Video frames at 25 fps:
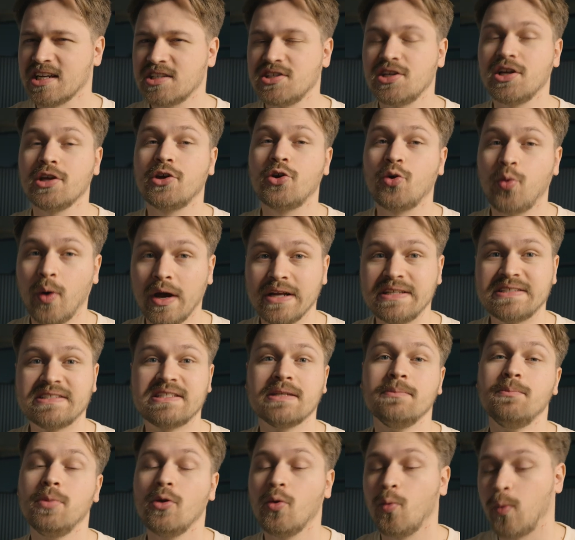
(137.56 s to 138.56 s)
actually quite
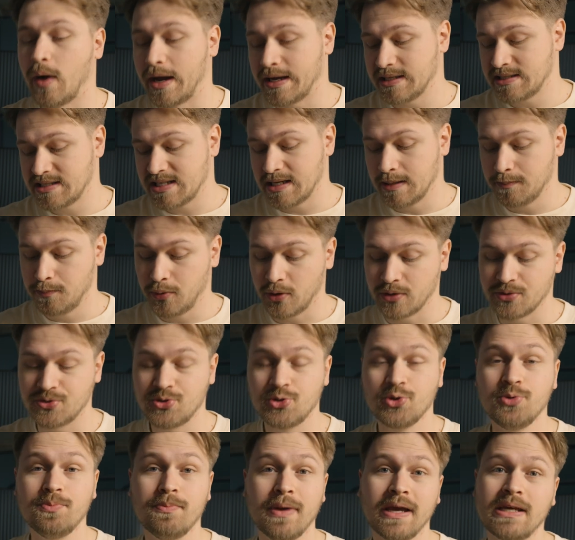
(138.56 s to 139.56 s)
simple why
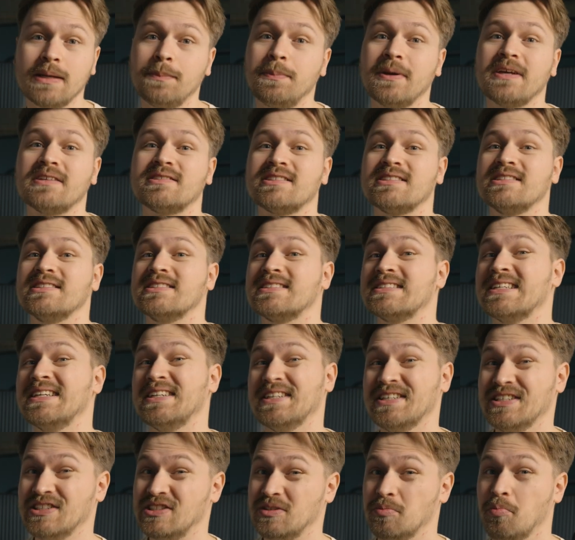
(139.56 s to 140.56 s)
10.2 megapixels
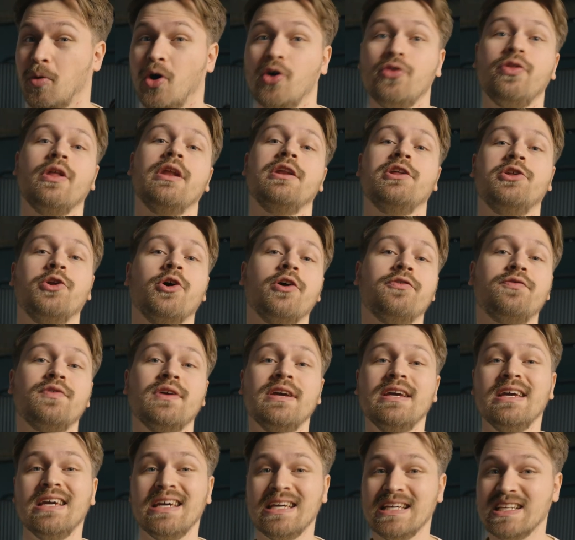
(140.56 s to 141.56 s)
is more than enough.
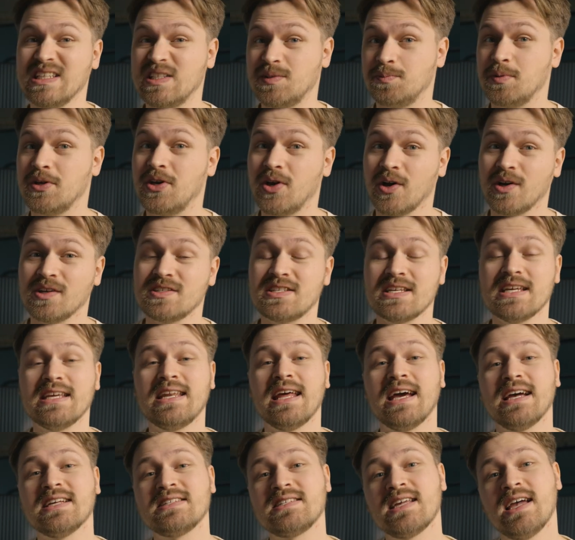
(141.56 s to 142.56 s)
It's because it
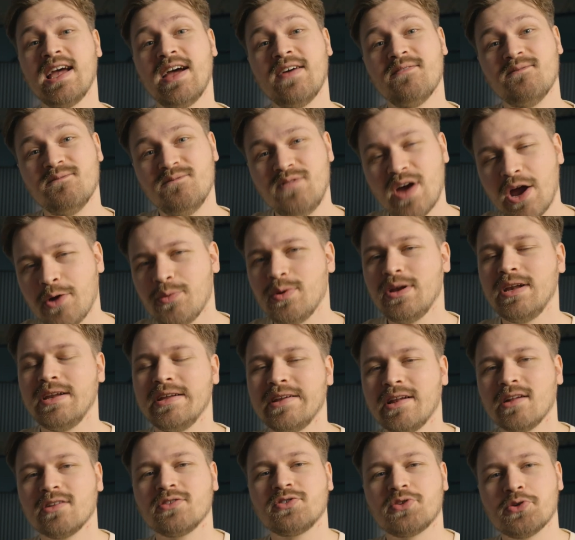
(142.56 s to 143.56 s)
has very
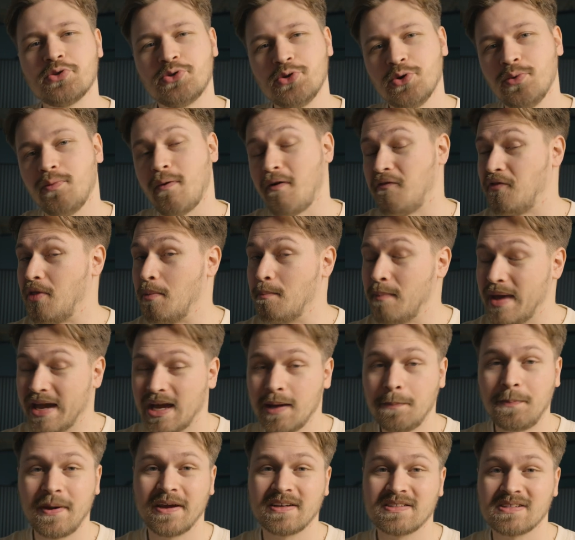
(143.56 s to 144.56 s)
little to do with the
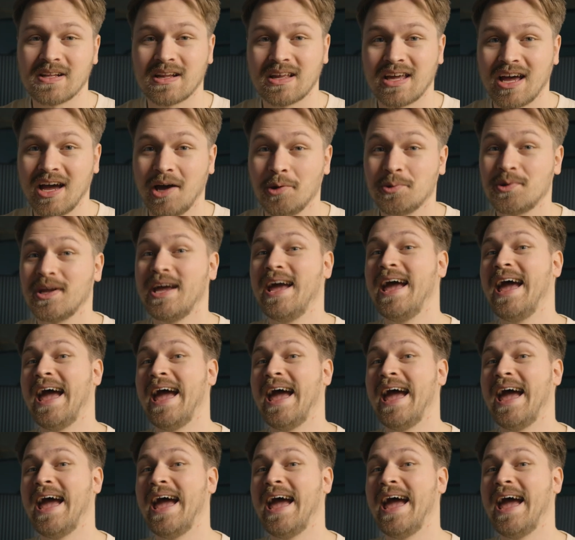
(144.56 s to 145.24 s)
megapixel count